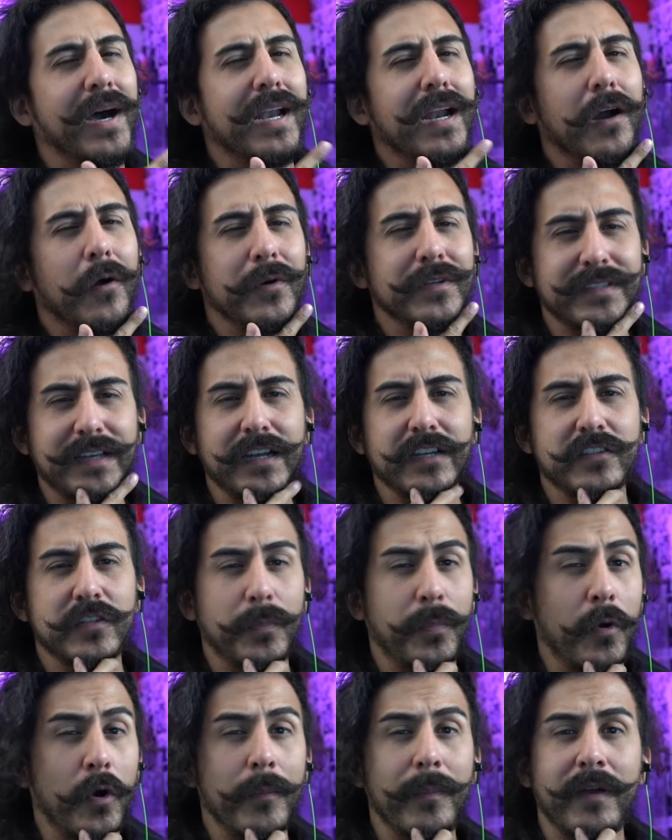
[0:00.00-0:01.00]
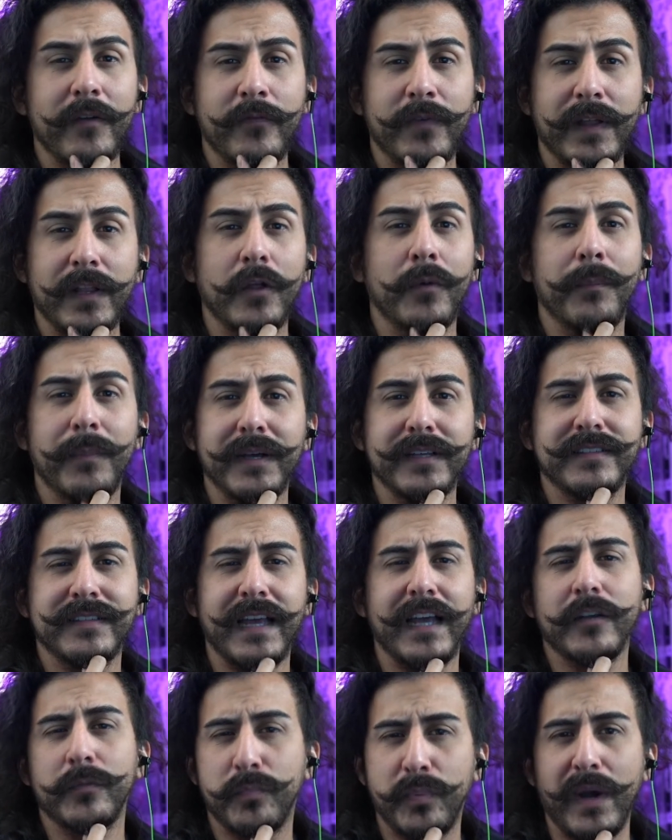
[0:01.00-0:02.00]
I always gotta support my fellow
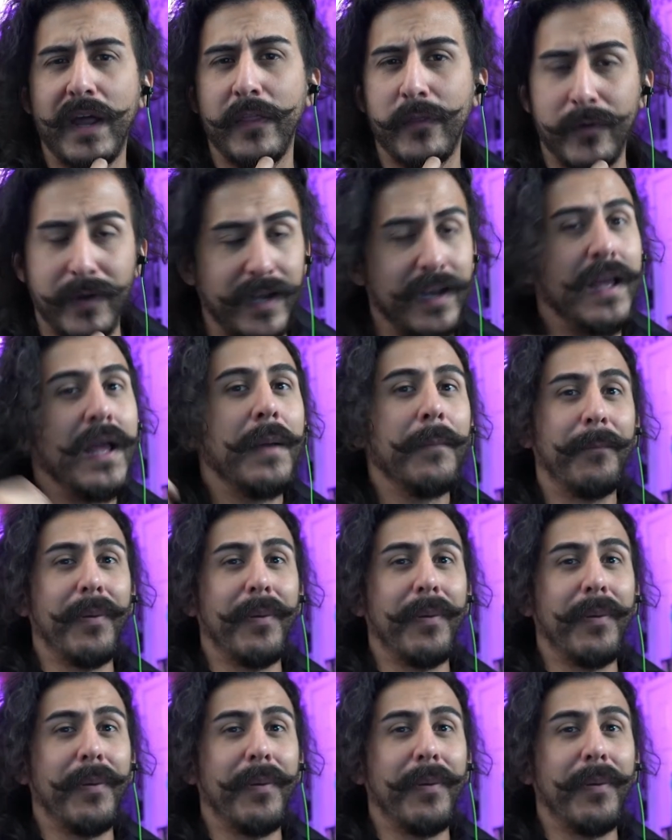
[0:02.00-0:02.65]
mustache brethren.